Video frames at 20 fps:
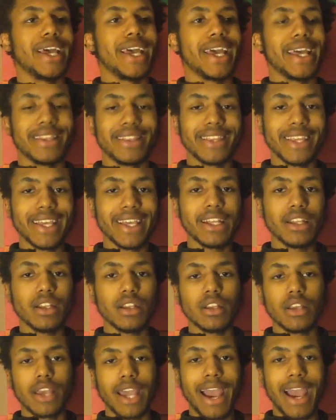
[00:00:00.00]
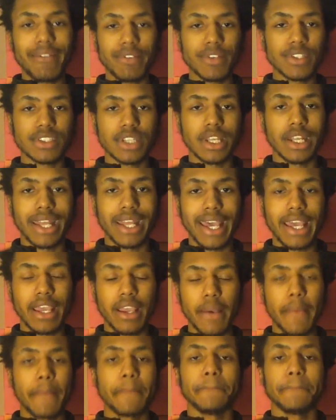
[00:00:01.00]
And then after Sunday,
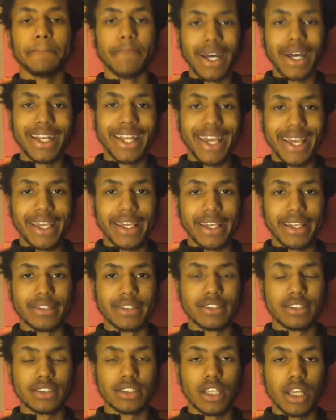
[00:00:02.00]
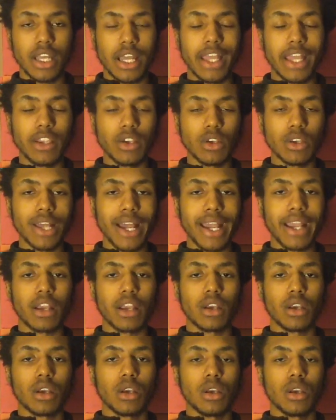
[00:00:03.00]
Monday hits and you're like,